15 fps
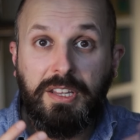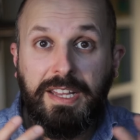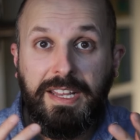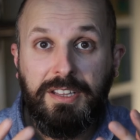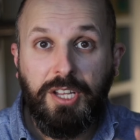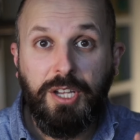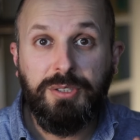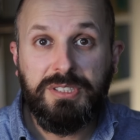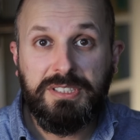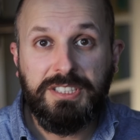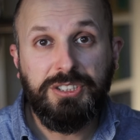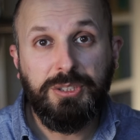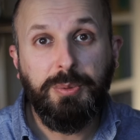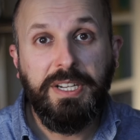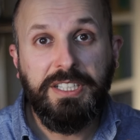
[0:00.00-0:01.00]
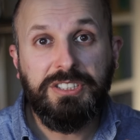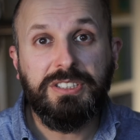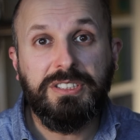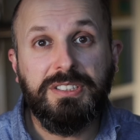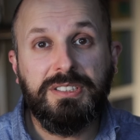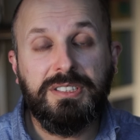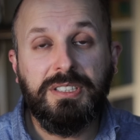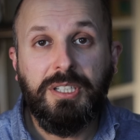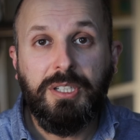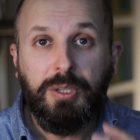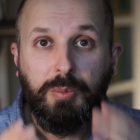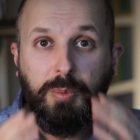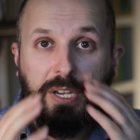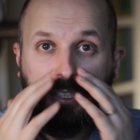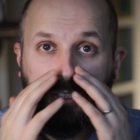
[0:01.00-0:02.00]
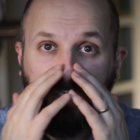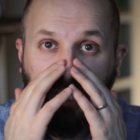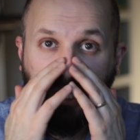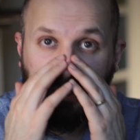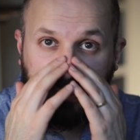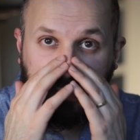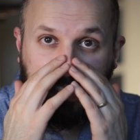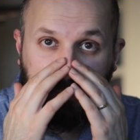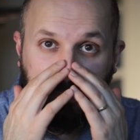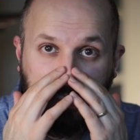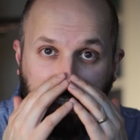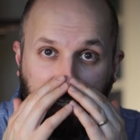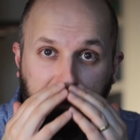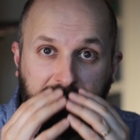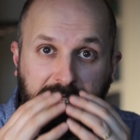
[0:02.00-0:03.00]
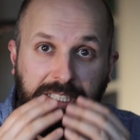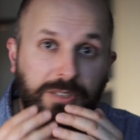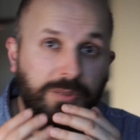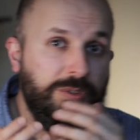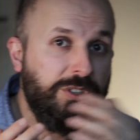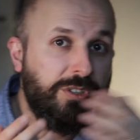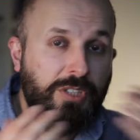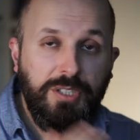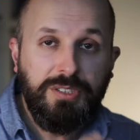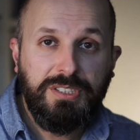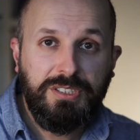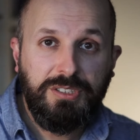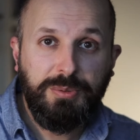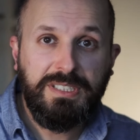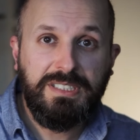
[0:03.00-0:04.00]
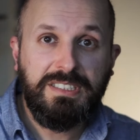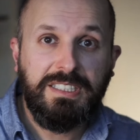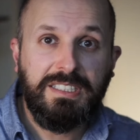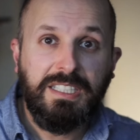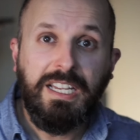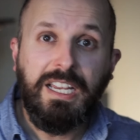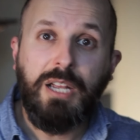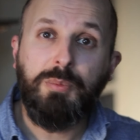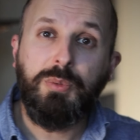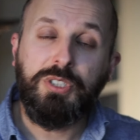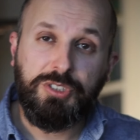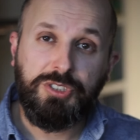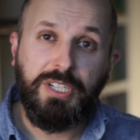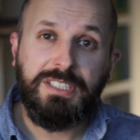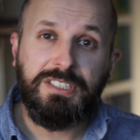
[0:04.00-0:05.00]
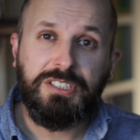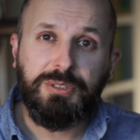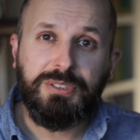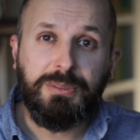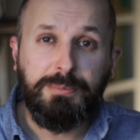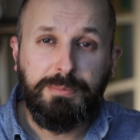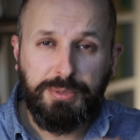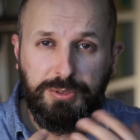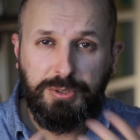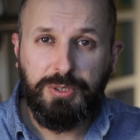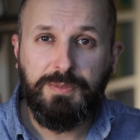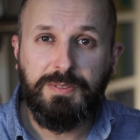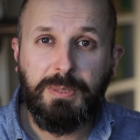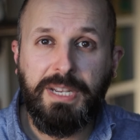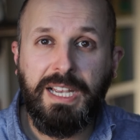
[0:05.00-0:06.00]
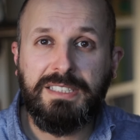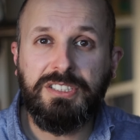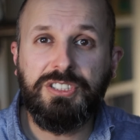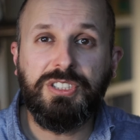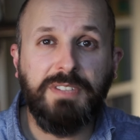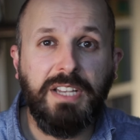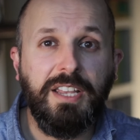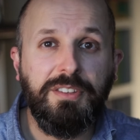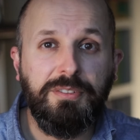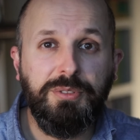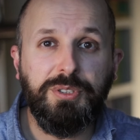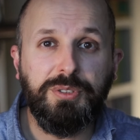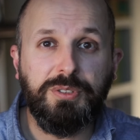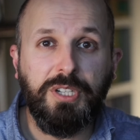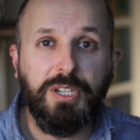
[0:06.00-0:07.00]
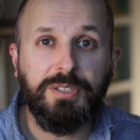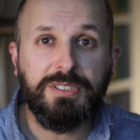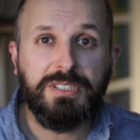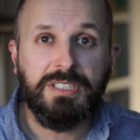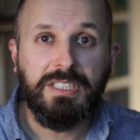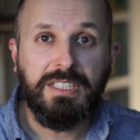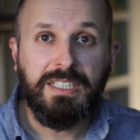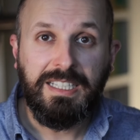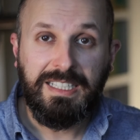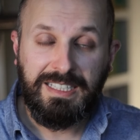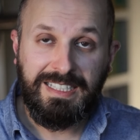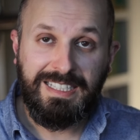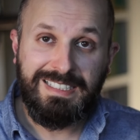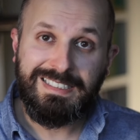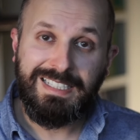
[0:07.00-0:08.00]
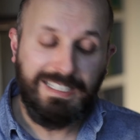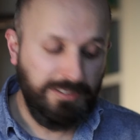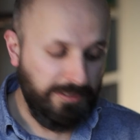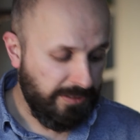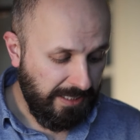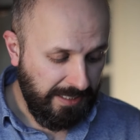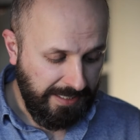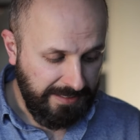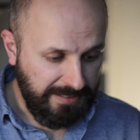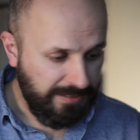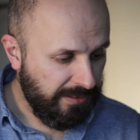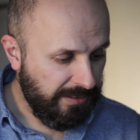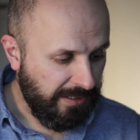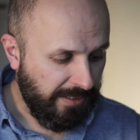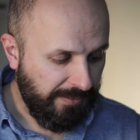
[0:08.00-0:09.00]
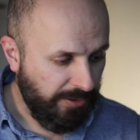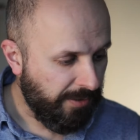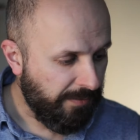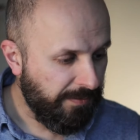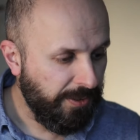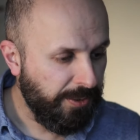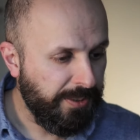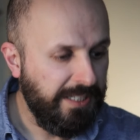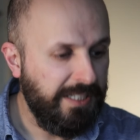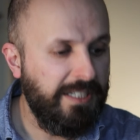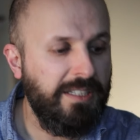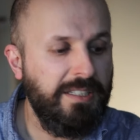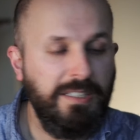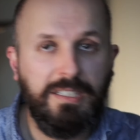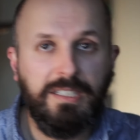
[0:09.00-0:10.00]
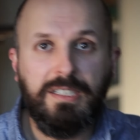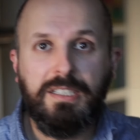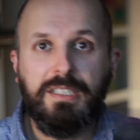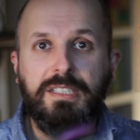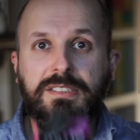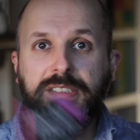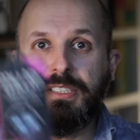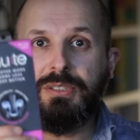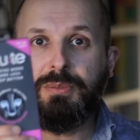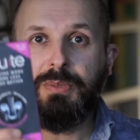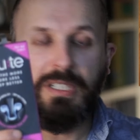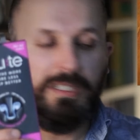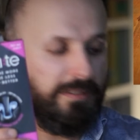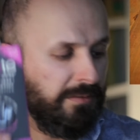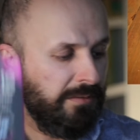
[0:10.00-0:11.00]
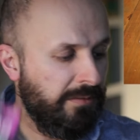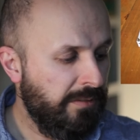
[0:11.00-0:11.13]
In those situations where your nose keeps collapsing in or your nose is twisted, and what you're trying to do is improve the passage of air through your nose, these nasal dilators, and I've got a few here, there's this one,